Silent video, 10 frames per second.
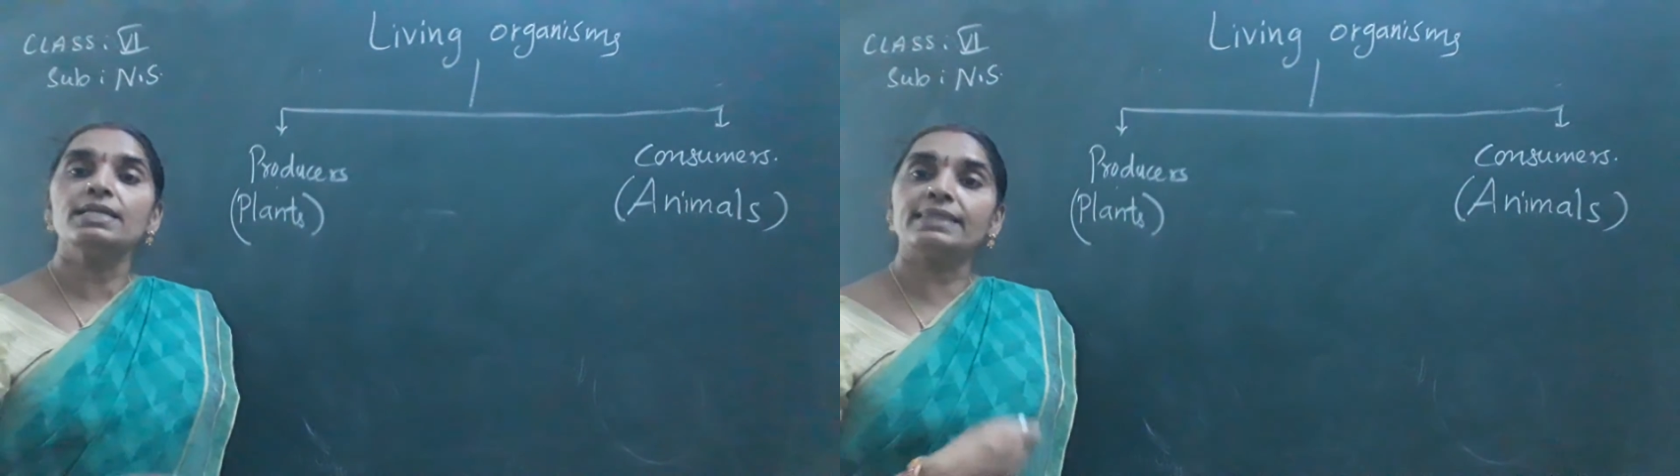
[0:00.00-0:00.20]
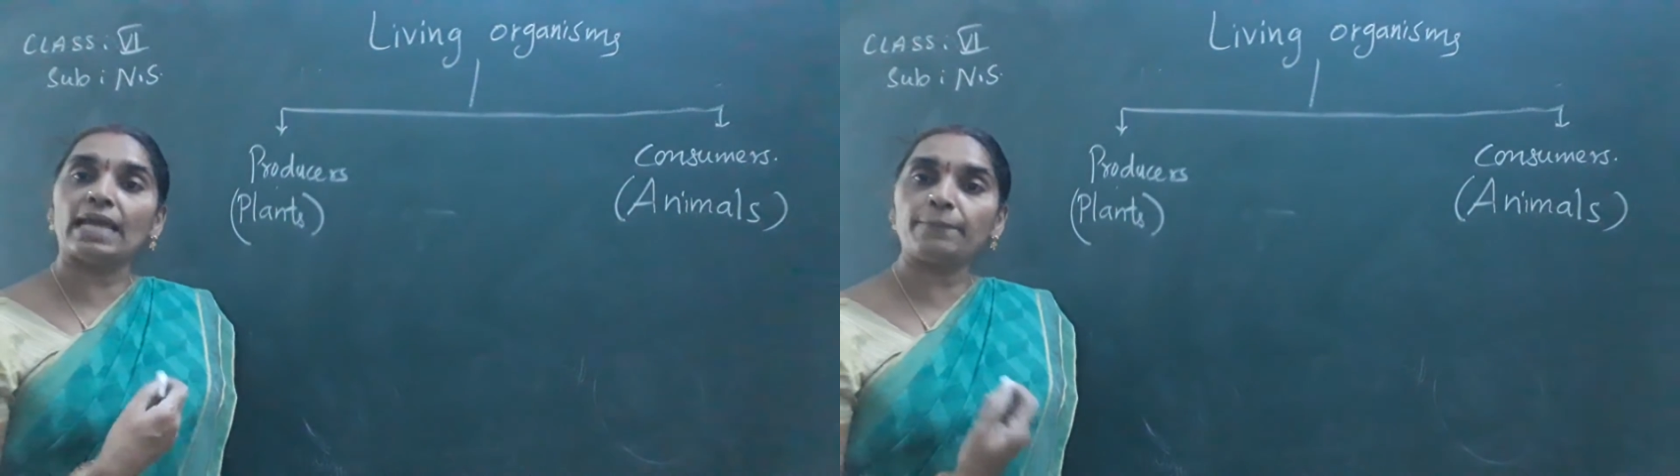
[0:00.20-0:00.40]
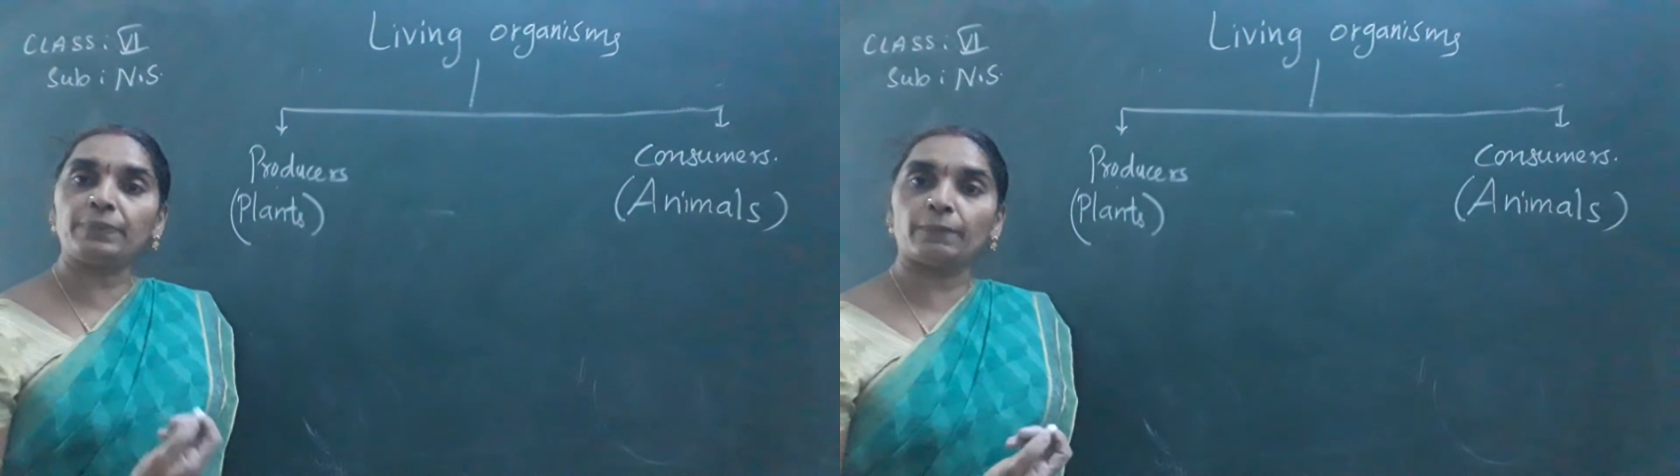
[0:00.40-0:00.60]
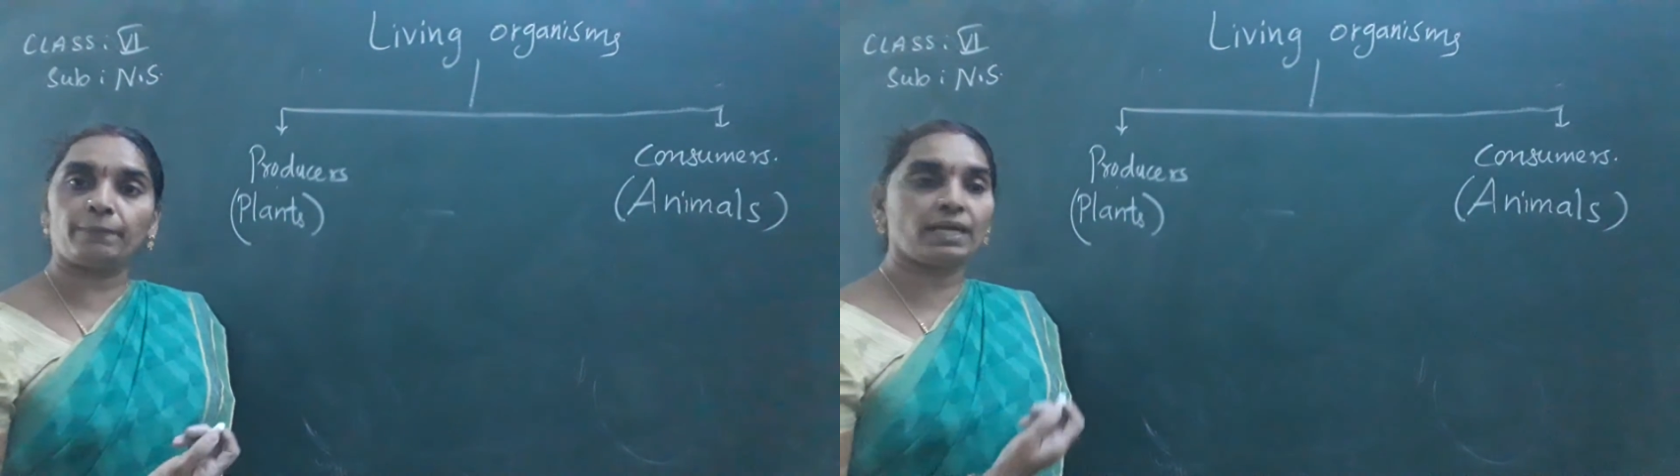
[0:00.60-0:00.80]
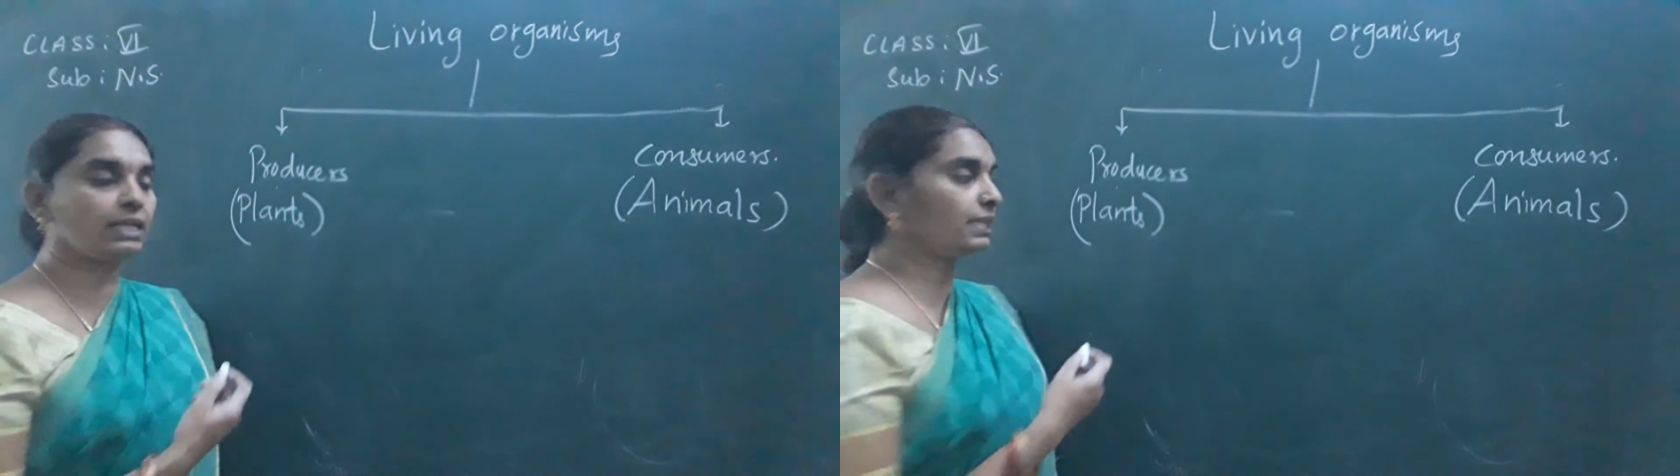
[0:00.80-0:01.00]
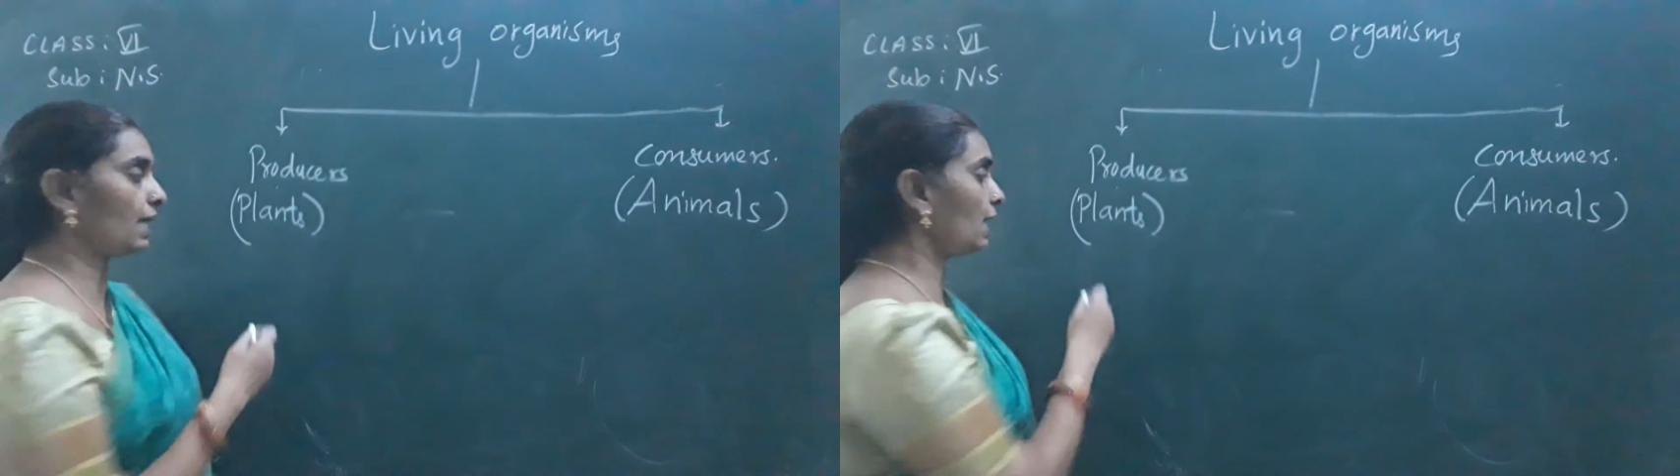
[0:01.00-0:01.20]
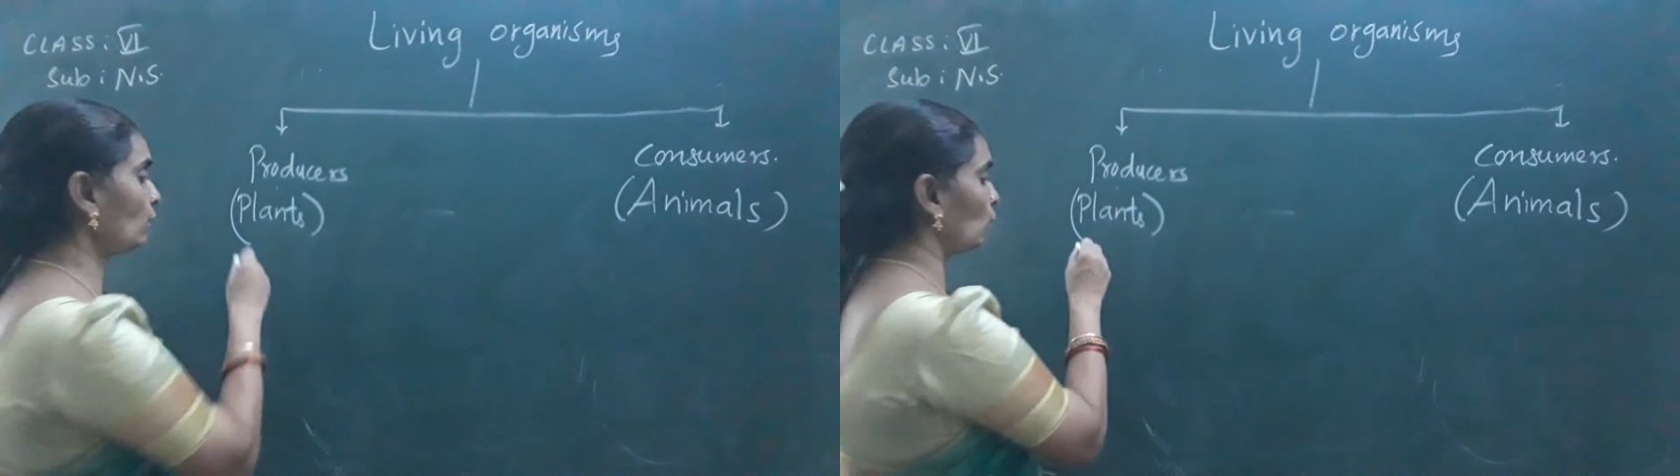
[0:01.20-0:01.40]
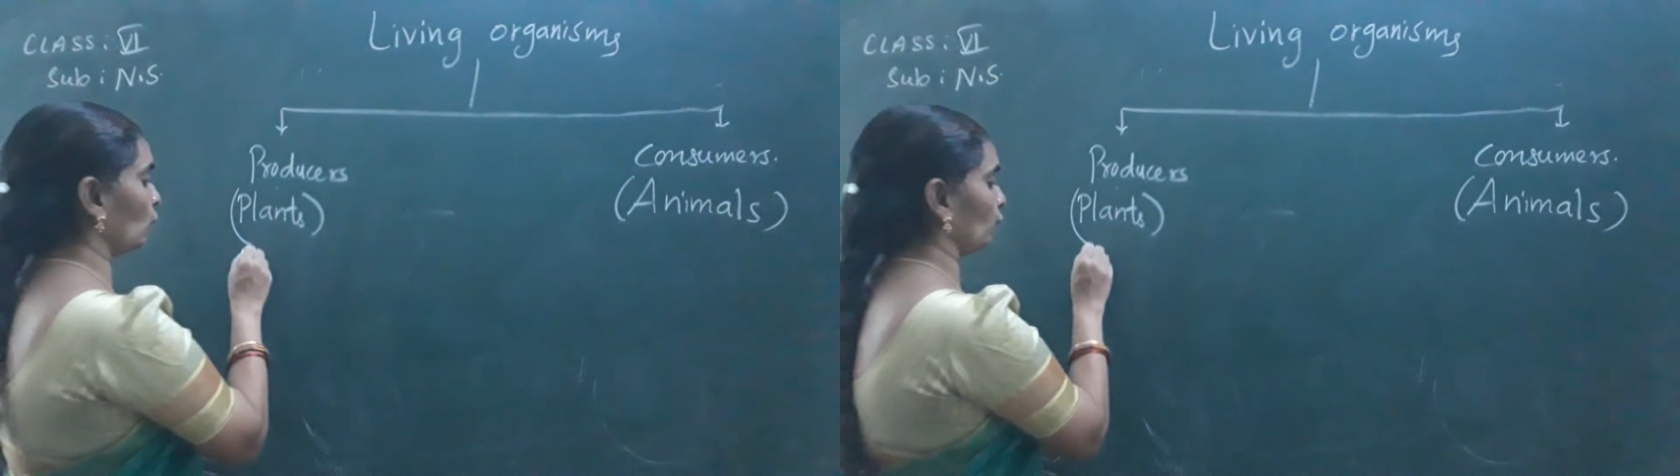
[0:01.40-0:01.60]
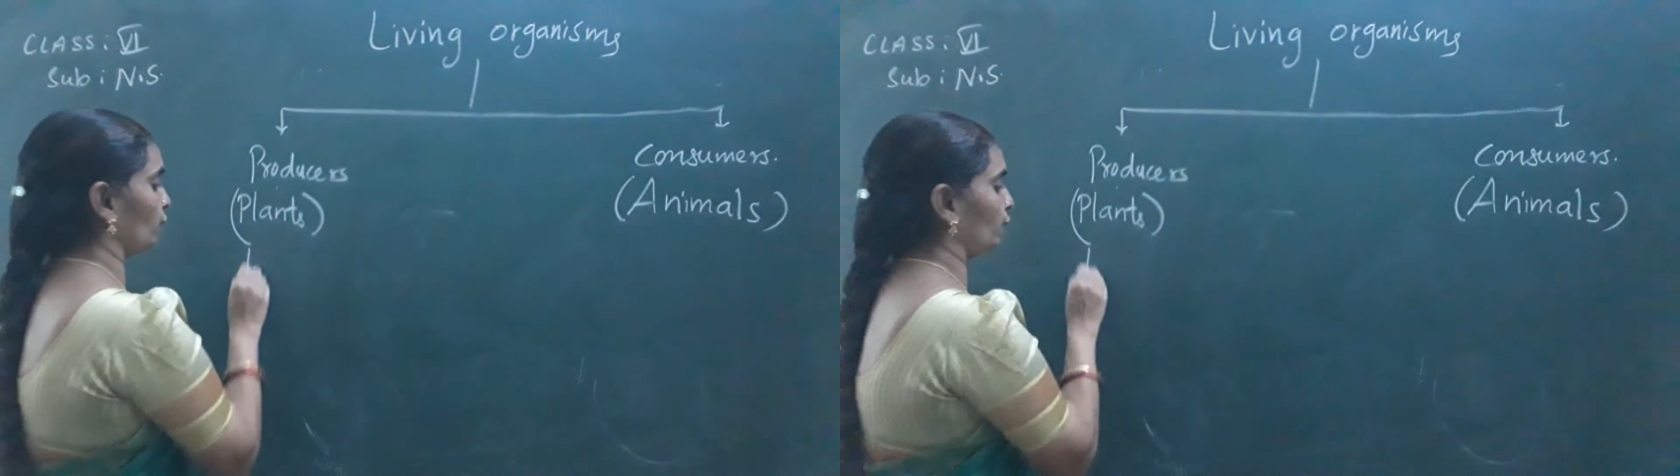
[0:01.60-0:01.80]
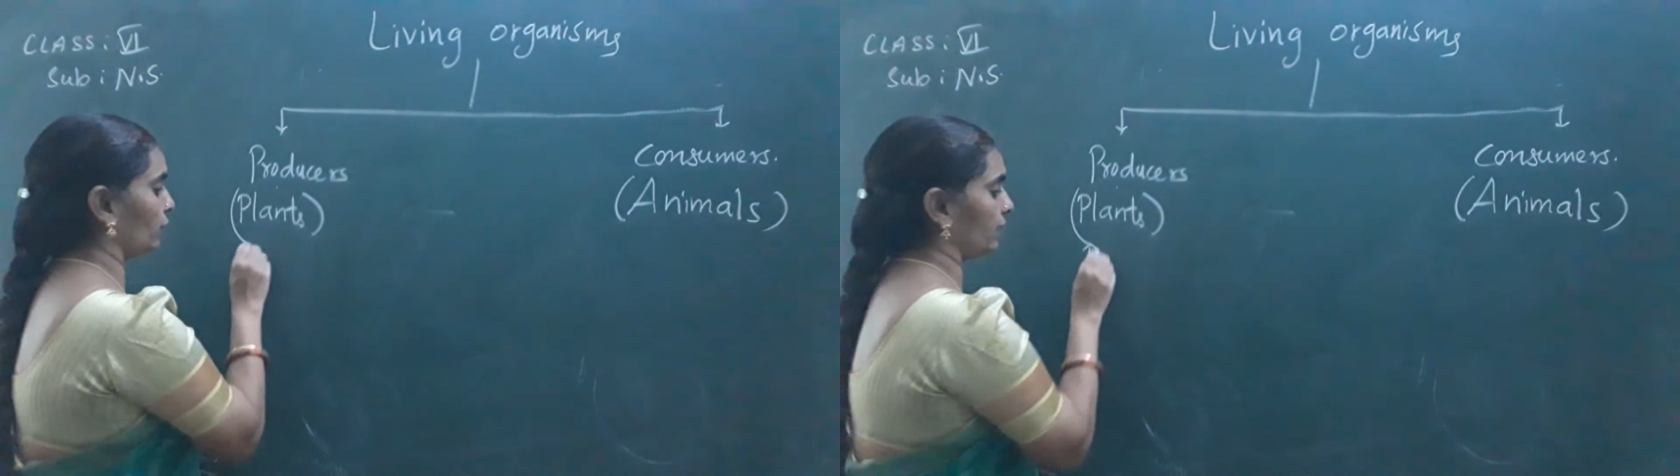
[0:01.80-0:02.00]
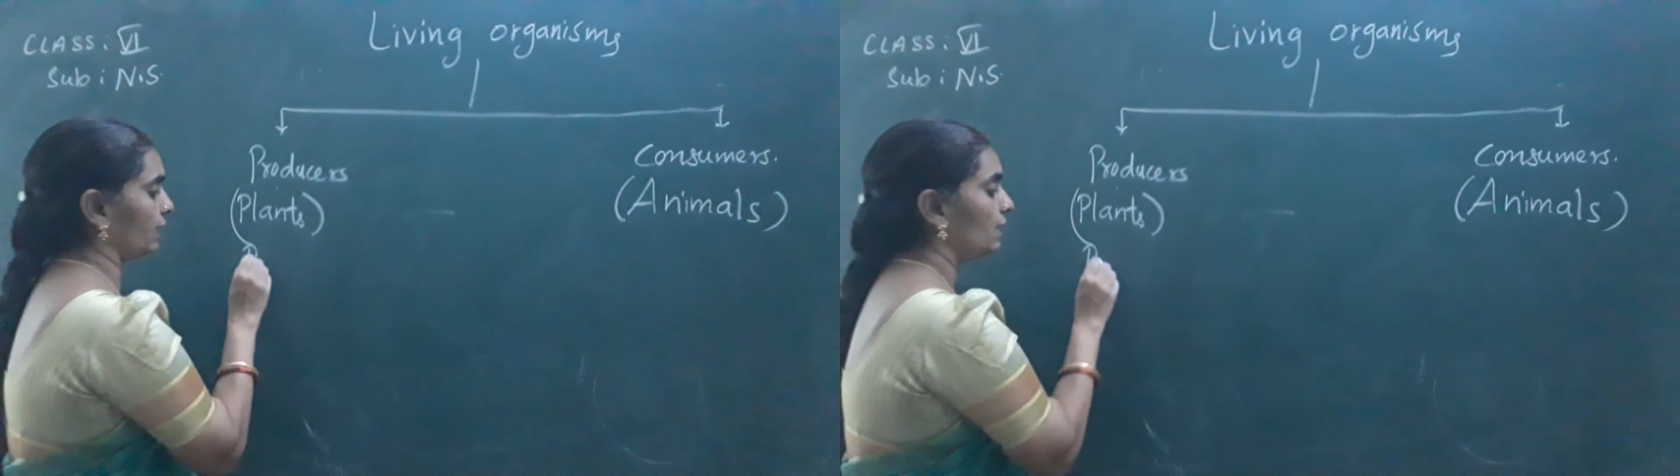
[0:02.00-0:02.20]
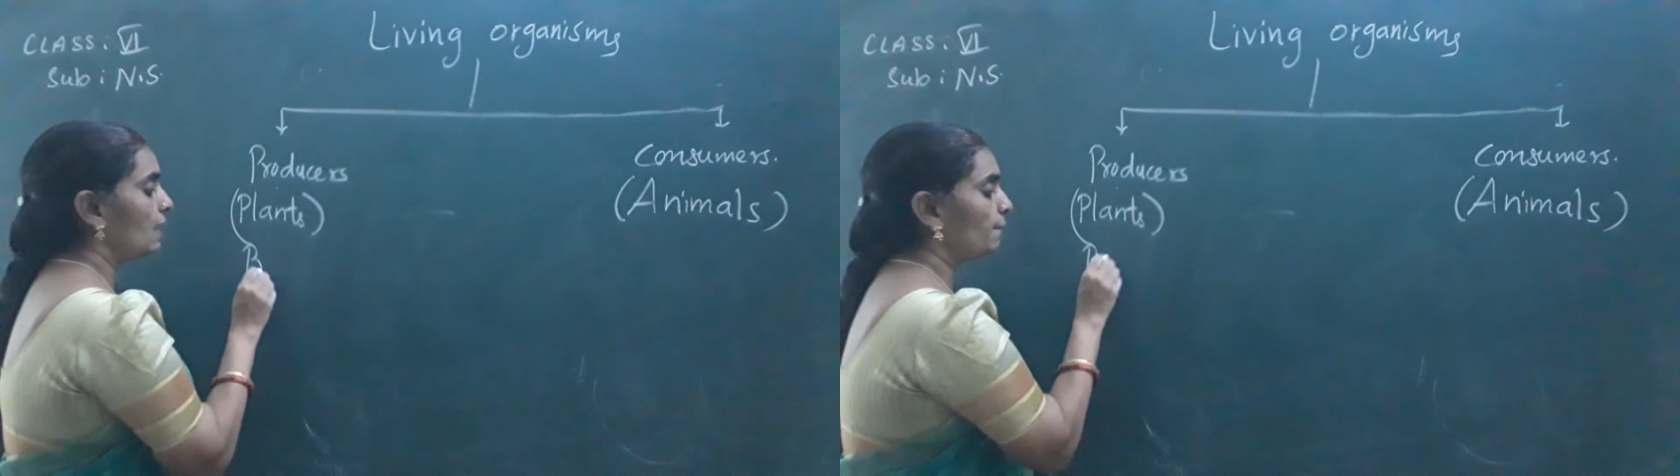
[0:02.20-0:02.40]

they prepare their own food.